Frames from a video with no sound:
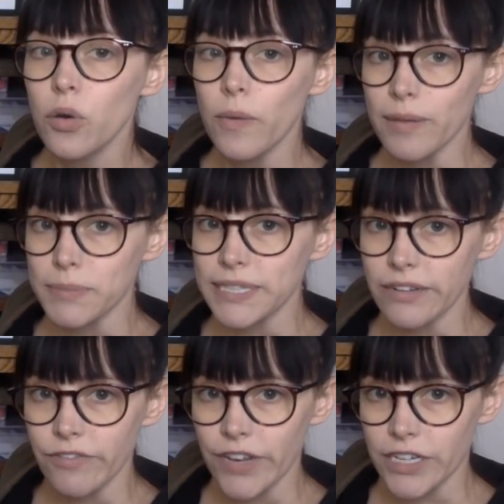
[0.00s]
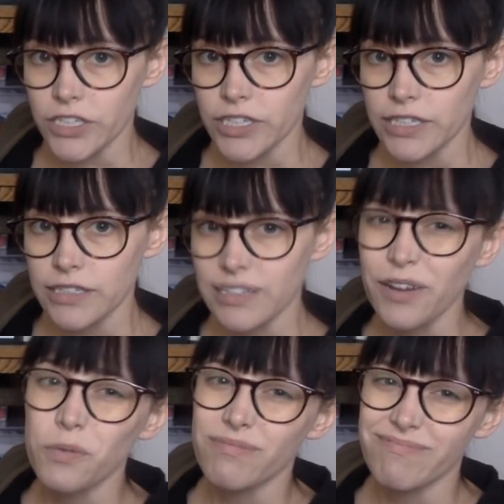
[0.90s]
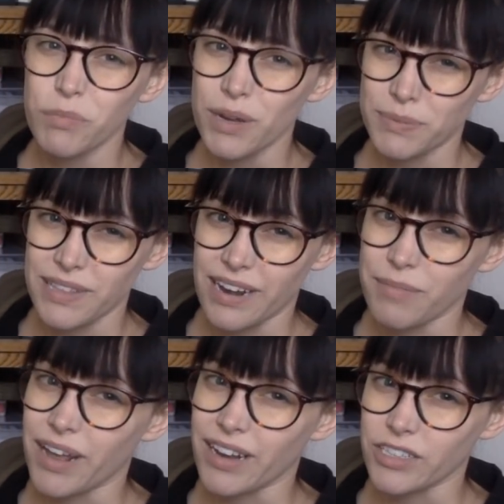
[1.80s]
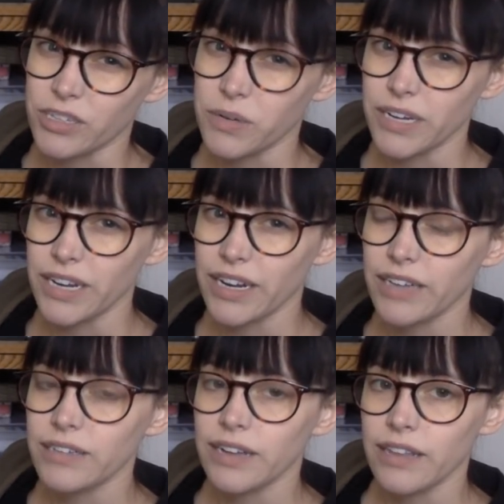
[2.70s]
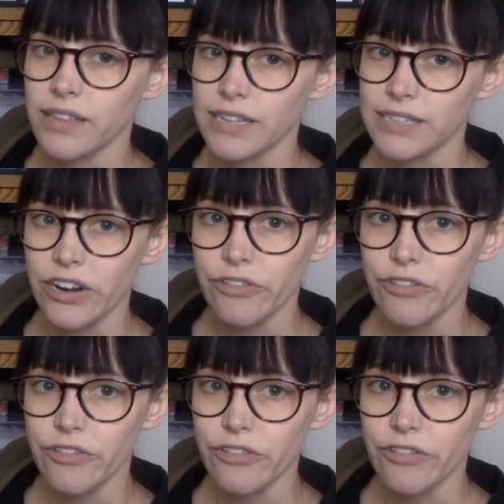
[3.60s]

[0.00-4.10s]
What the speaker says: whips and finishes, like whips that I'm not actually working on and things that are